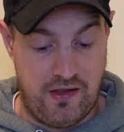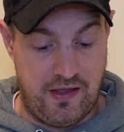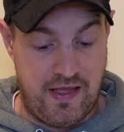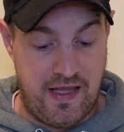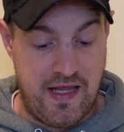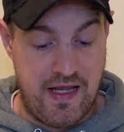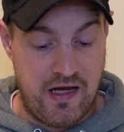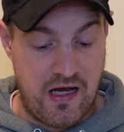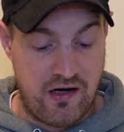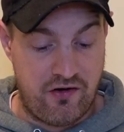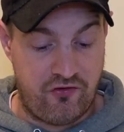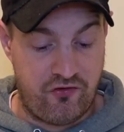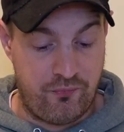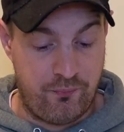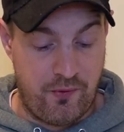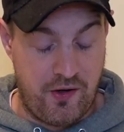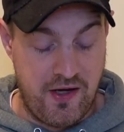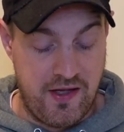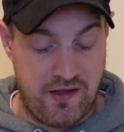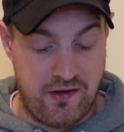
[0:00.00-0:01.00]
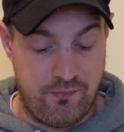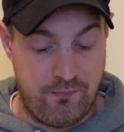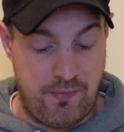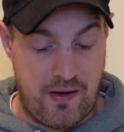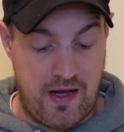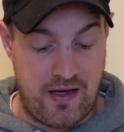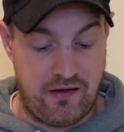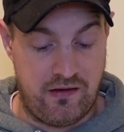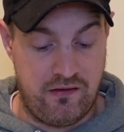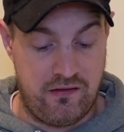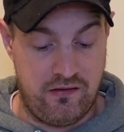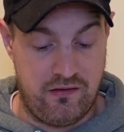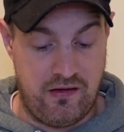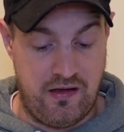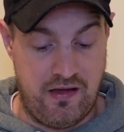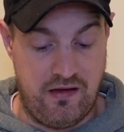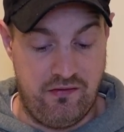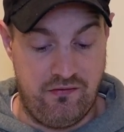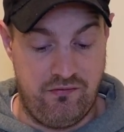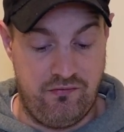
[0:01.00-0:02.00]
like, he got a spike back
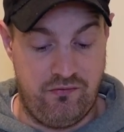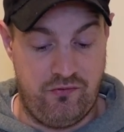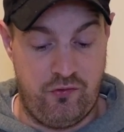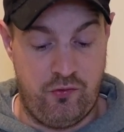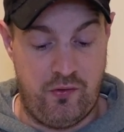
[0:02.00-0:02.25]
in